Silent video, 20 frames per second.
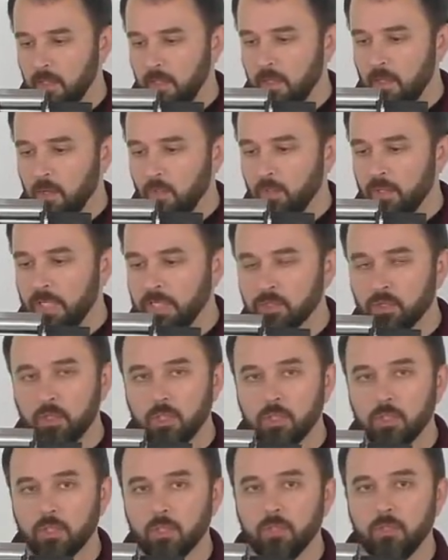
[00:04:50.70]
Well, that's going to
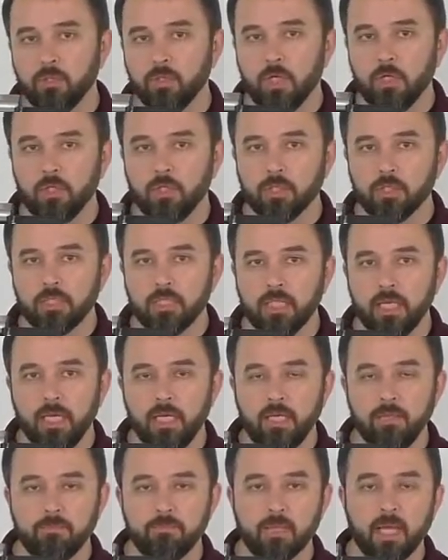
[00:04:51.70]
conclude our look
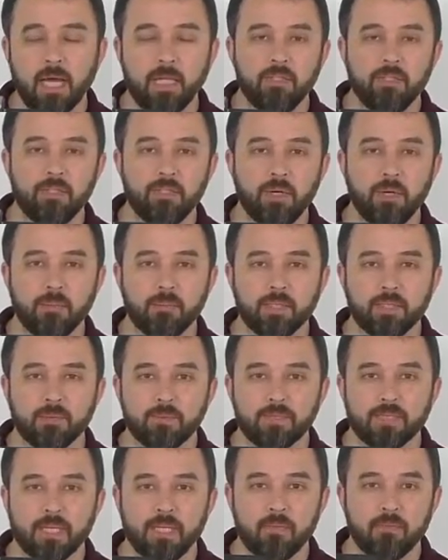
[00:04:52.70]
today. I do hope that it
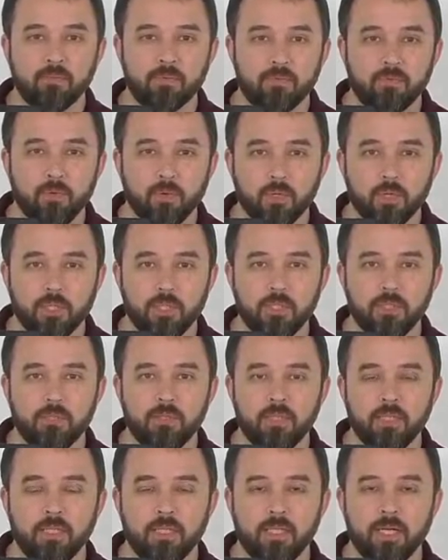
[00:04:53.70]
was helpful for you.
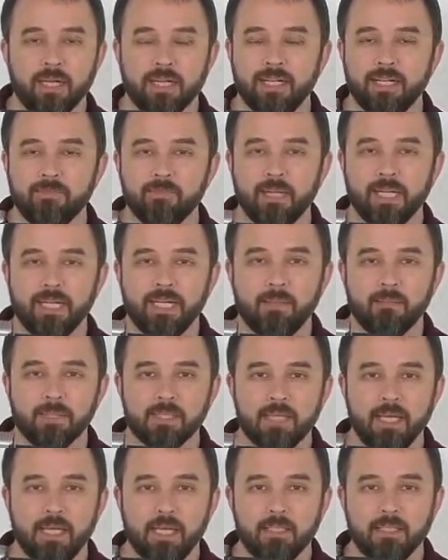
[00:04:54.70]
Again, my name is
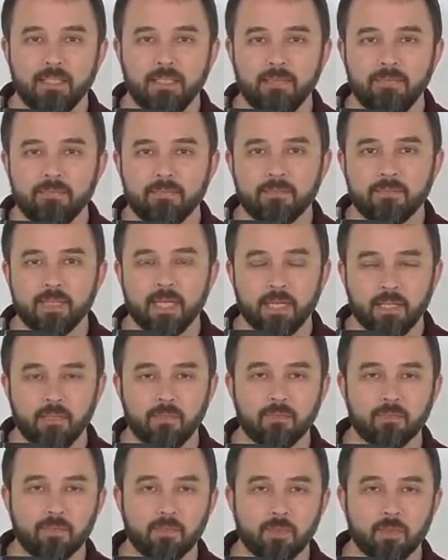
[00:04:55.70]
Andy. Thank you
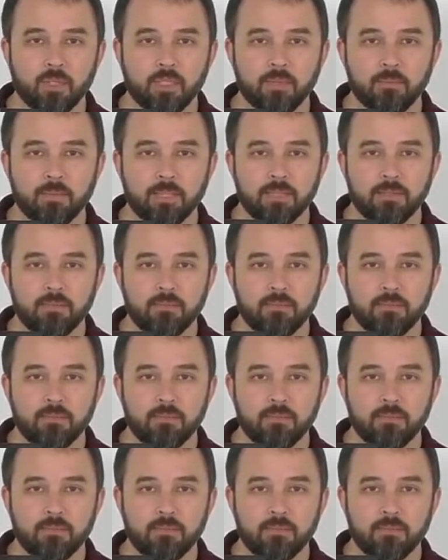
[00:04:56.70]
for joining me.